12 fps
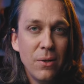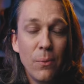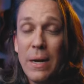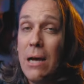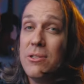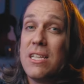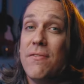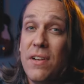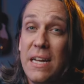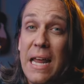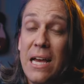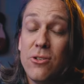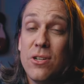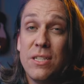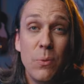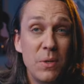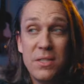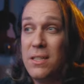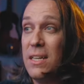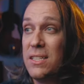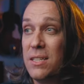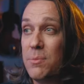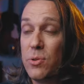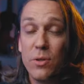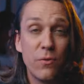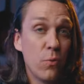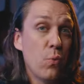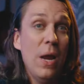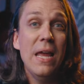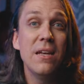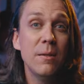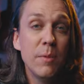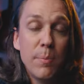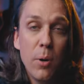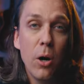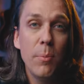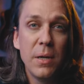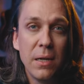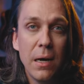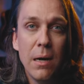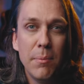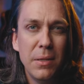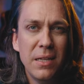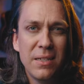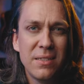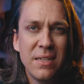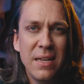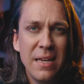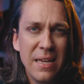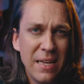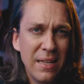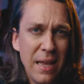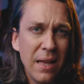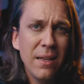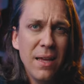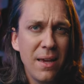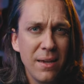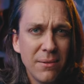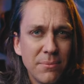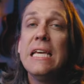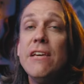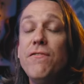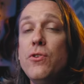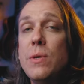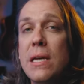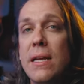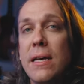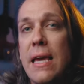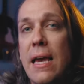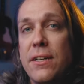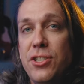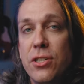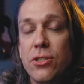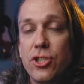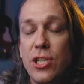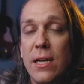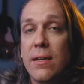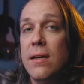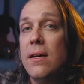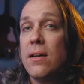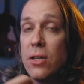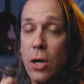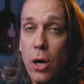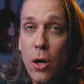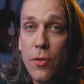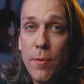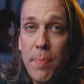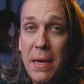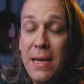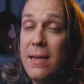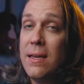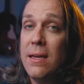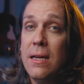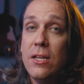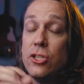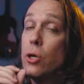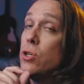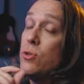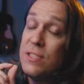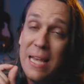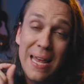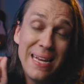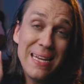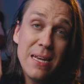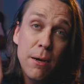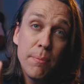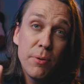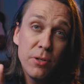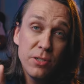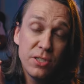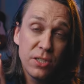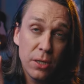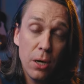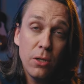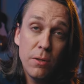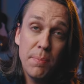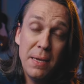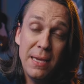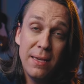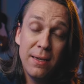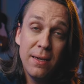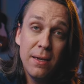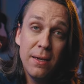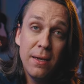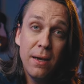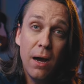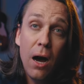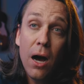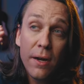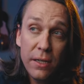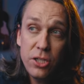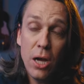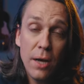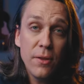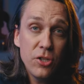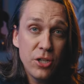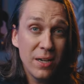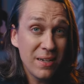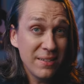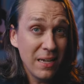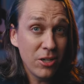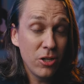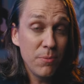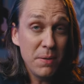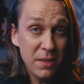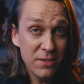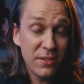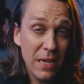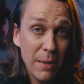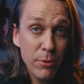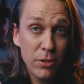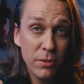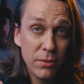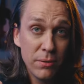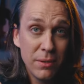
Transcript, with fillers: When I was given an address, it went to like some sort of random apartment complex in L A. If you get a cashier's check, call the bank. Don't use any numbers to call a bank on the, on the check, as that could be the scammer